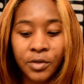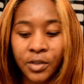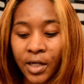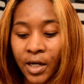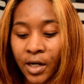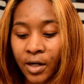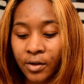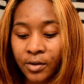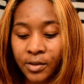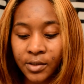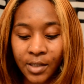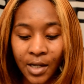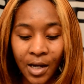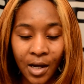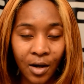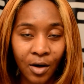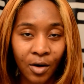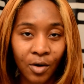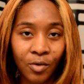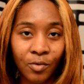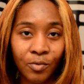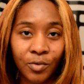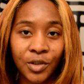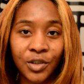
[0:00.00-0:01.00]
hairs
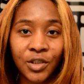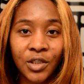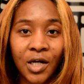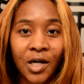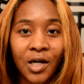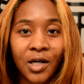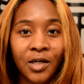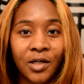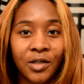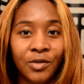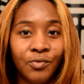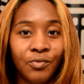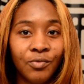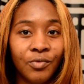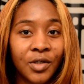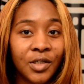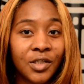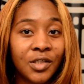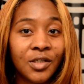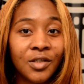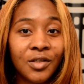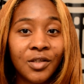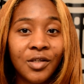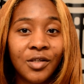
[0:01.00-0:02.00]
out, which I
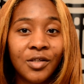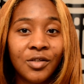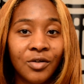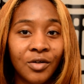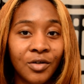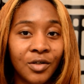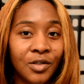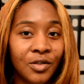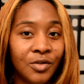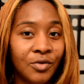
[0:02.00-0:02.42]
recently started